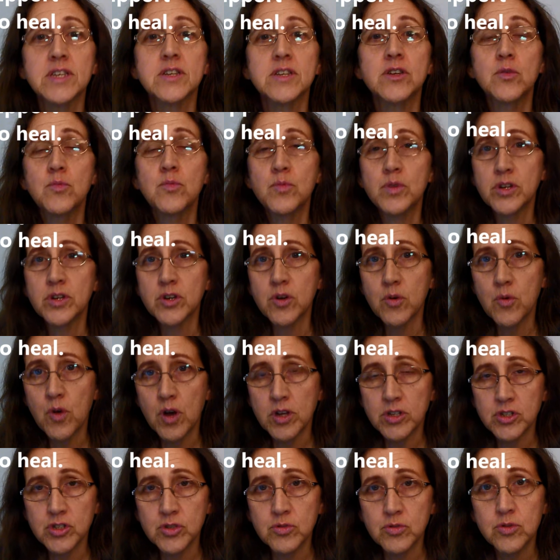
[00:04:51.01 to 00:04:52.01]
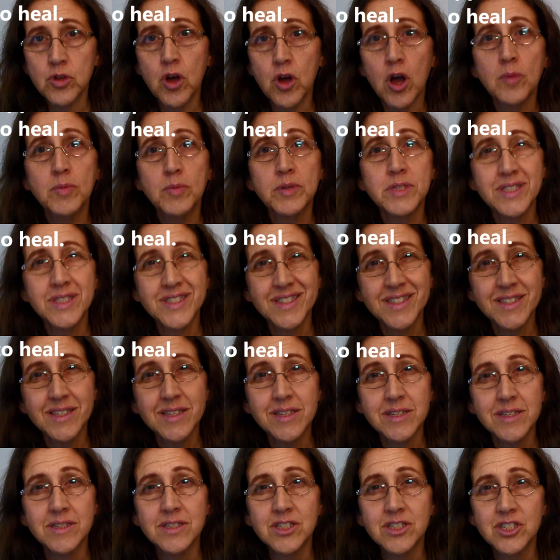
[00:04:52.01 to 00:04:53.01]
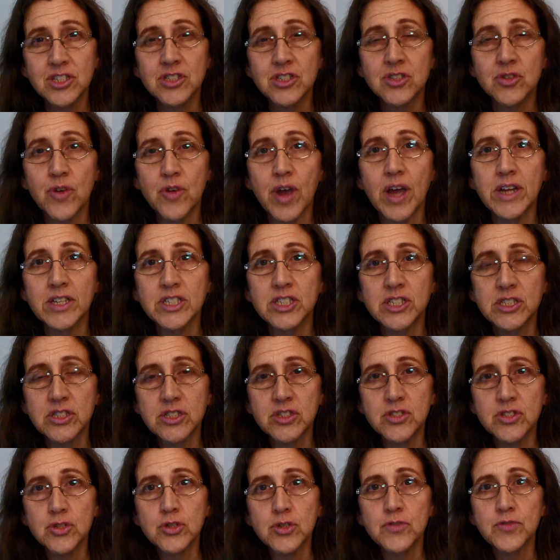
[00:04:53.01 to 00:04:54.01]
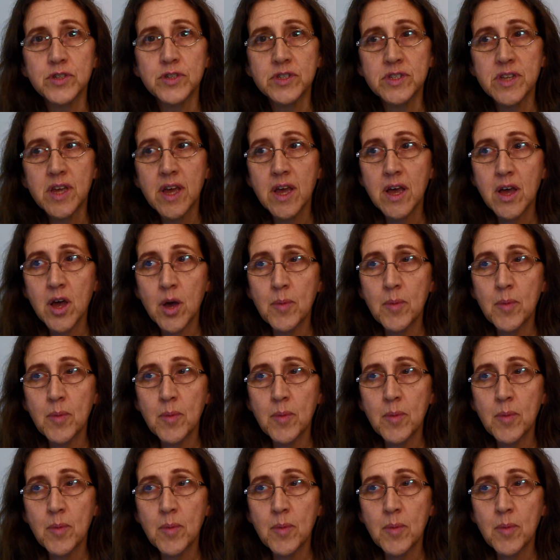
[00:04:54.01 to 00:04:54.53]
I don't want to go on too long, but this is just scratching the surface